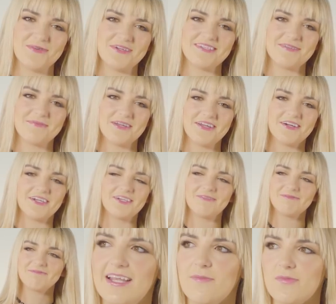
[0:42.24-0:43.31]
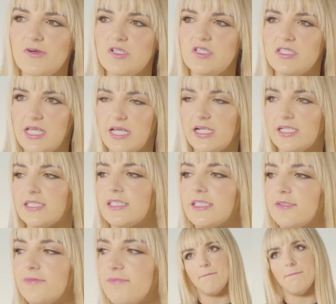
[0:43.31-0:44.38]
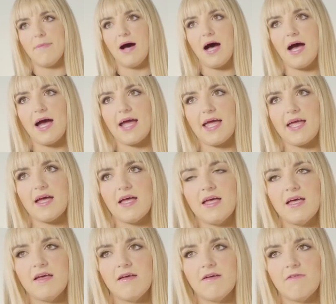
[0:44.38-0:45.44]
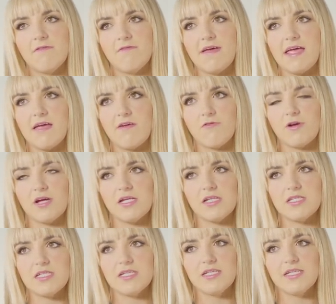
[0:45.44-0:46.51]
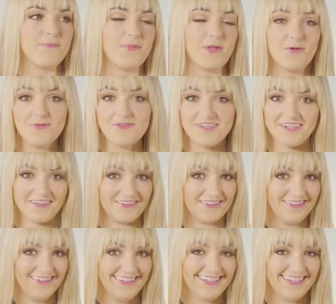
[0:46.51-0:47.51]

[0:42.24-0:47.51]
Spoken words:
place in my heart. Number six, my favorite musical,